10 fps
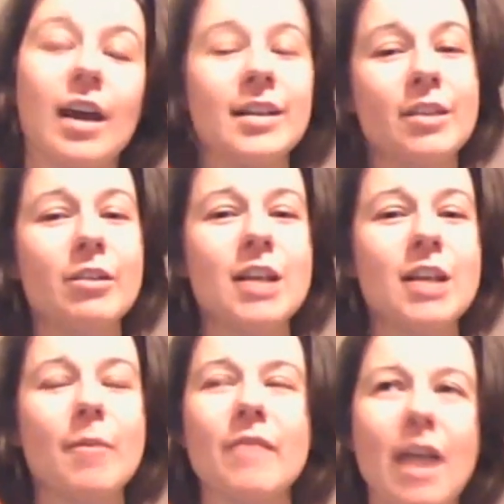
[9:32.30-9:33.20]
So
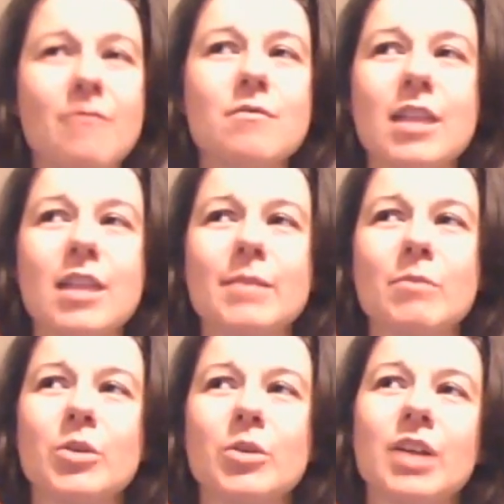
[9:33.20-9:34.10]
it's the only time I've
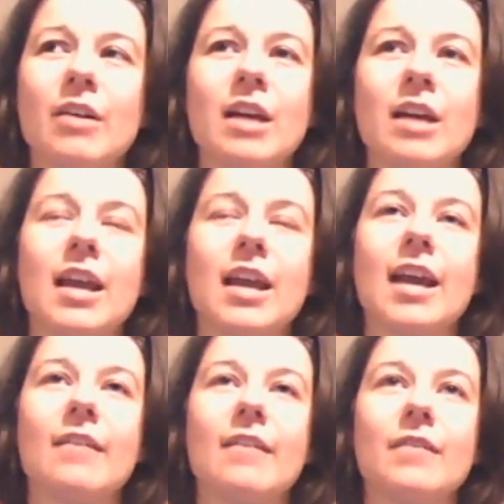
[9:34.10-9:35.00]
ever really been put
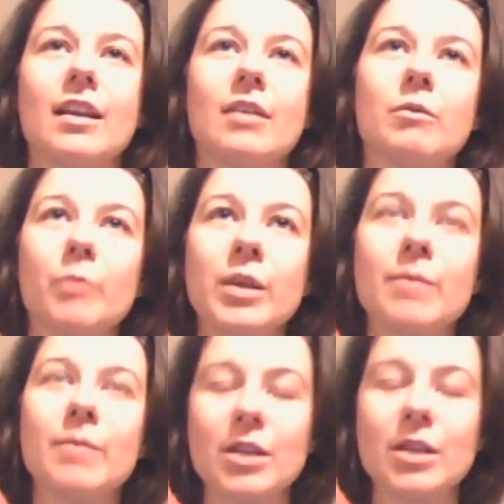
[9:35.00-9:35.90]
down. And
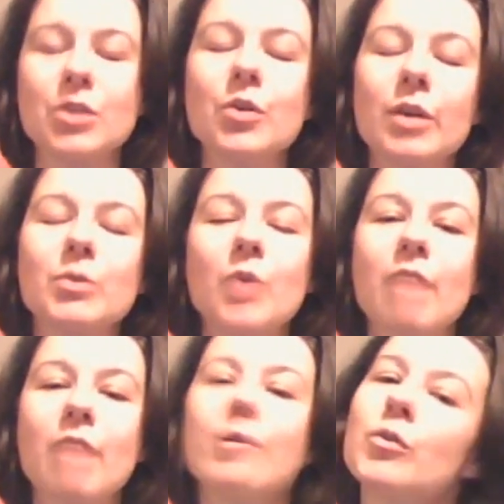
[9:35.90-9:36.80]
with it being
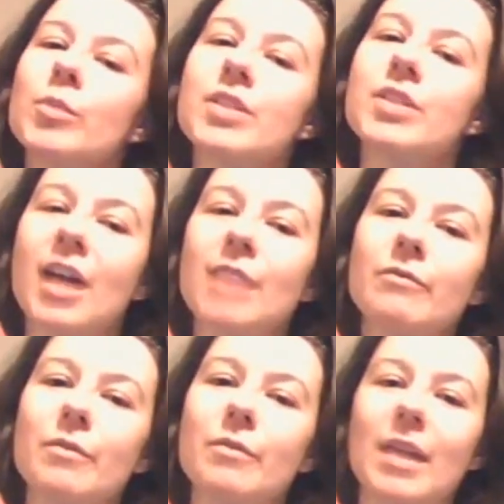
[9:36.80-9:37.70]
school, it was quite a vulnerable
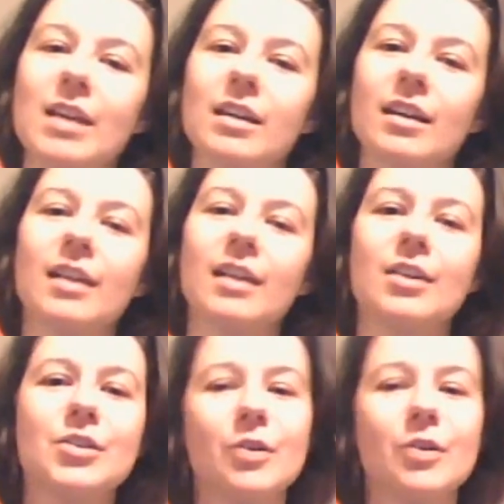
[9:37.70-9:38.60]
time for me.
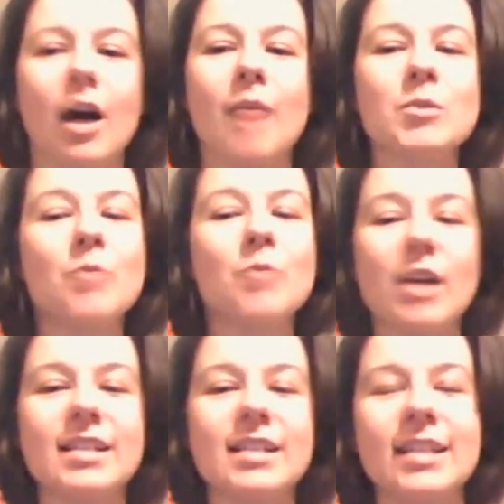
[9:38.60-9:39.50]
So
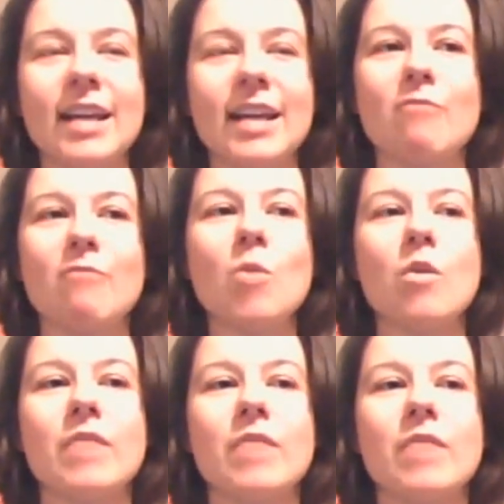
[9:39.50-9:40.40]
I'm surprised it
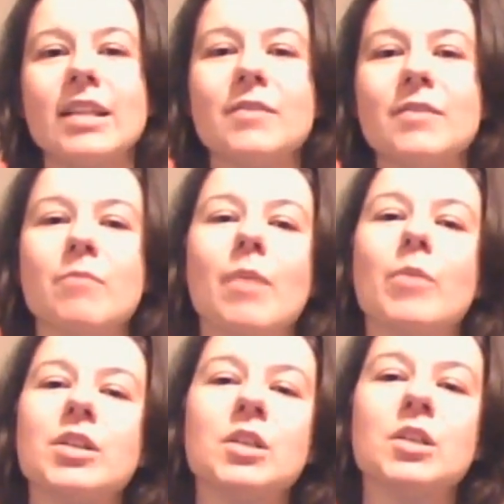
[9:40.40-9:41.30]
didn't have more of a
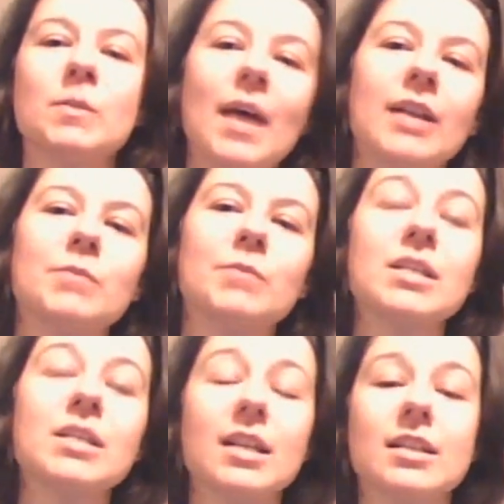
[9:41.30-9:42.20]
negative impact, but I
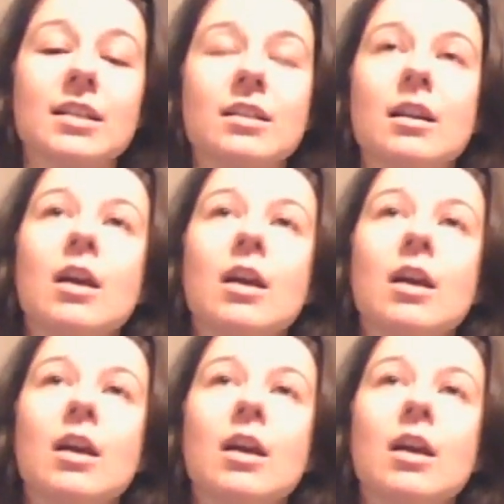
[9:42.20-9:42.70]
suspect because